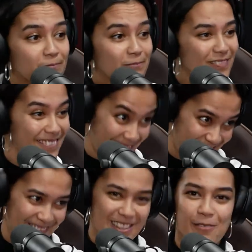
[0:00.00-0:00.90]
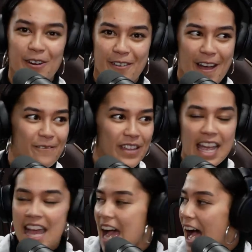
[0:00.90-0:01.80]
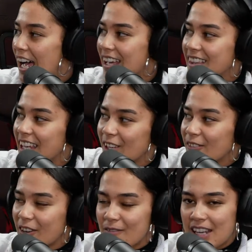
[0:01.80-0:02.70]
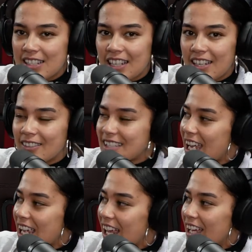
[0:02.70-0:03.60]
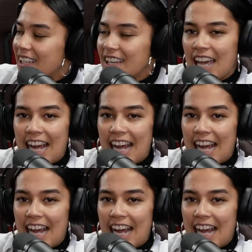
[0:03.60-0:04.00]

Spotify. Thank you very much, Leo and Taylor.